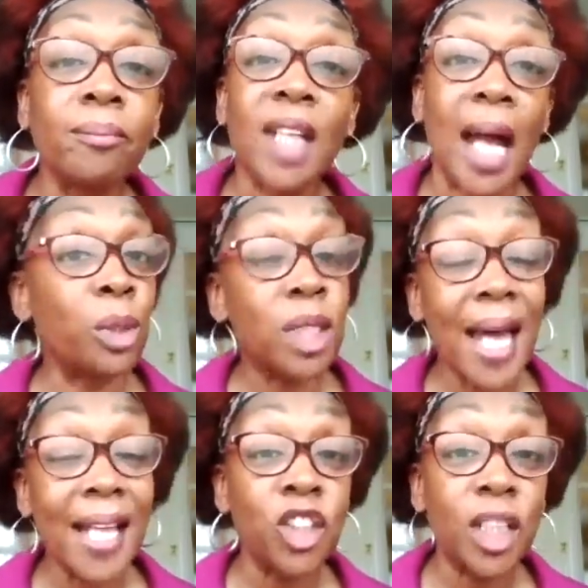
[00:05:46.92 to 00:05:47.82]
I was
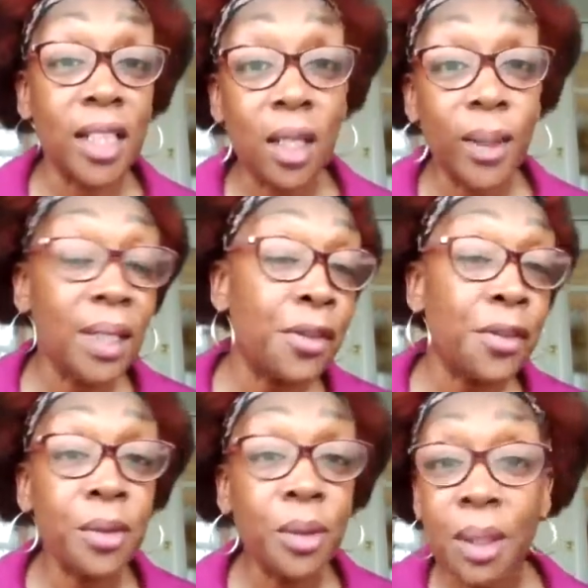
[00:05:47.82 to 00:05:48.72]
actually going
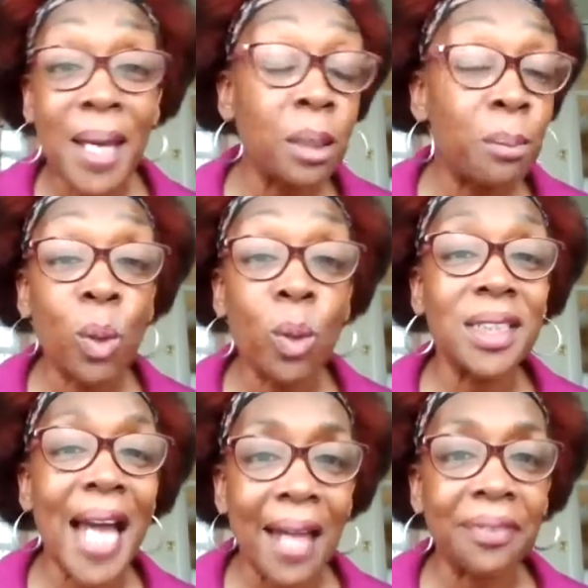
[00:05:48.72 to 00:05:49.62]
through the menopause
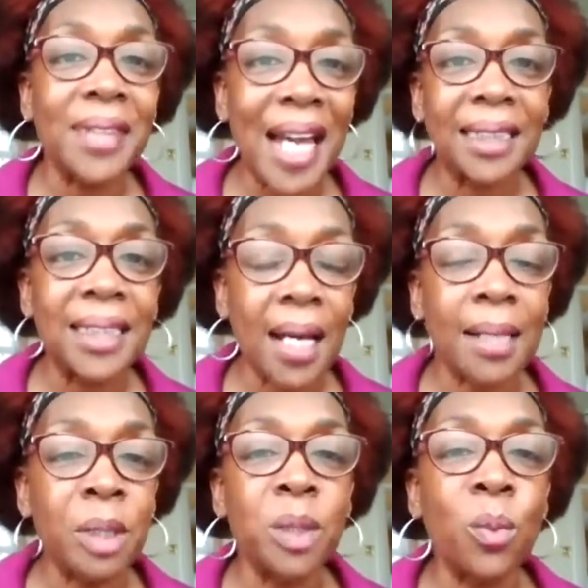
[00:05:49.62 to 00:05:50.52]
at that
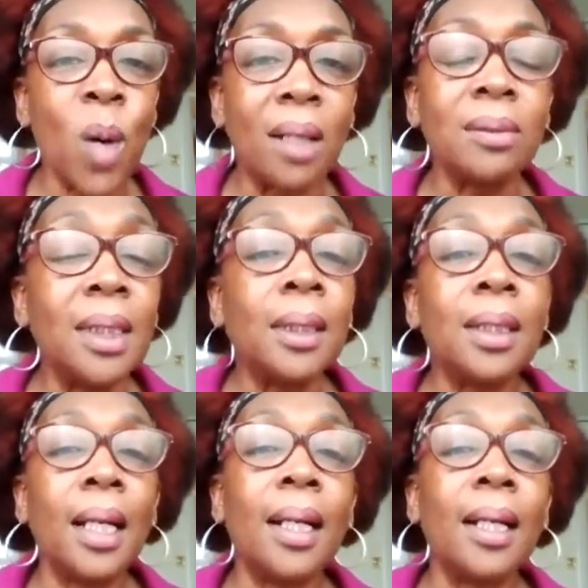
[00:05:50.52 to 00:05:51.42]
time as well.
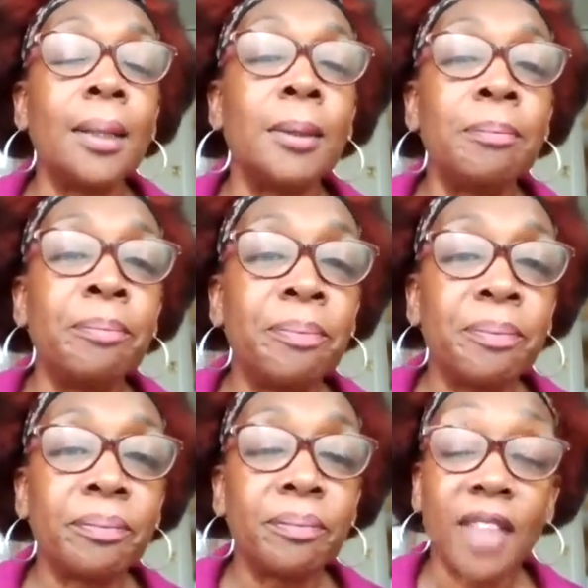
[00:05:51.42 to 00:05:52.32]
And
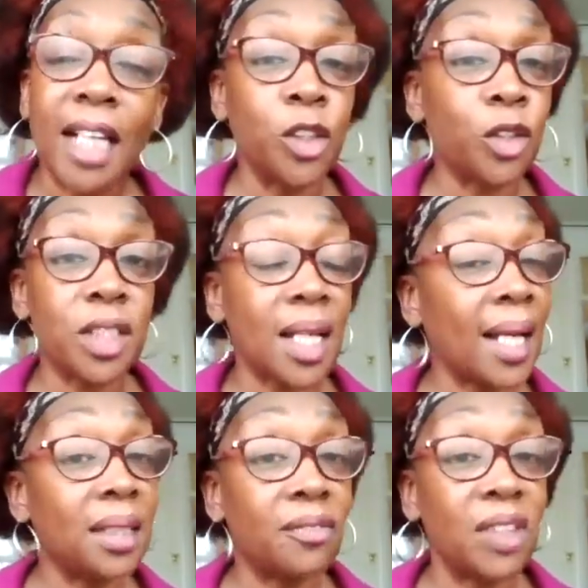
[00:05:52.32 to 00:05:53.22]
you just
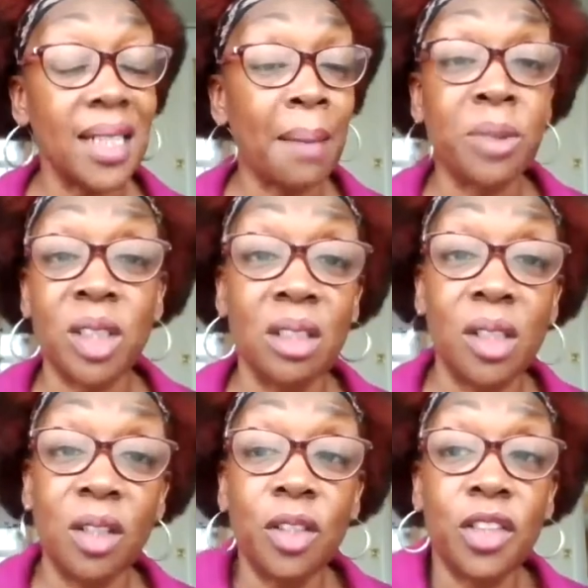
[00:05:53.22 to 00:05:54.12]
kind of adapt to,
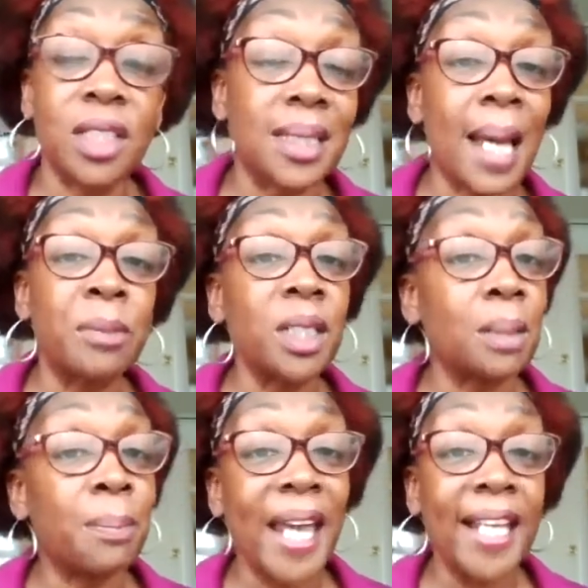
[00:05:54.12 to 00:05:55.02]
you just adapt to the
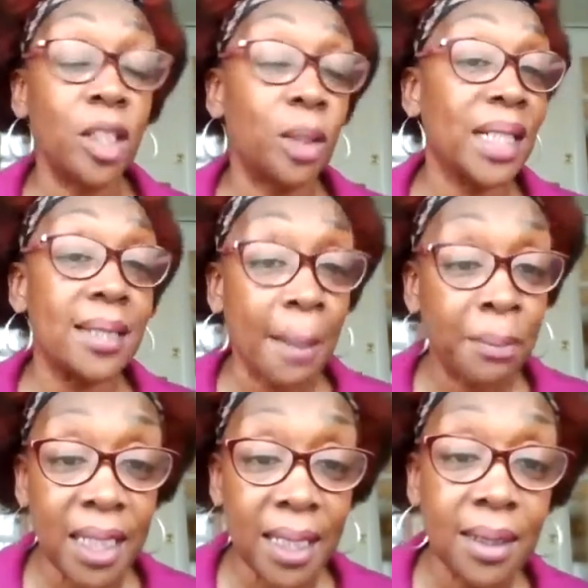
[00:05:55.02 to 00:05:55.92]
pain, you
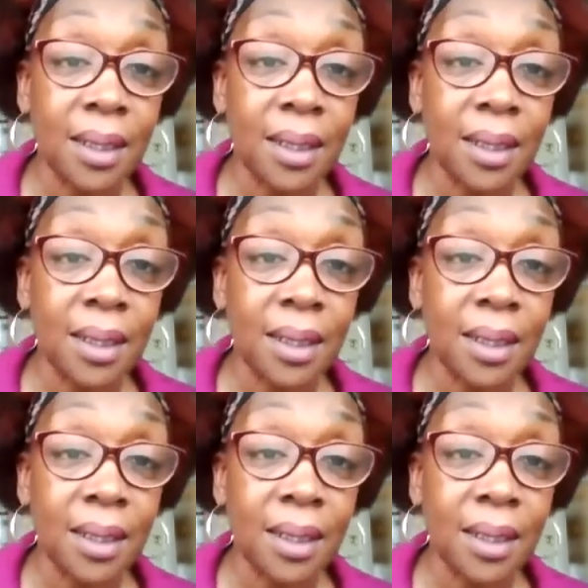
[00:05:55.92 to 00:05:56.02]
accept it.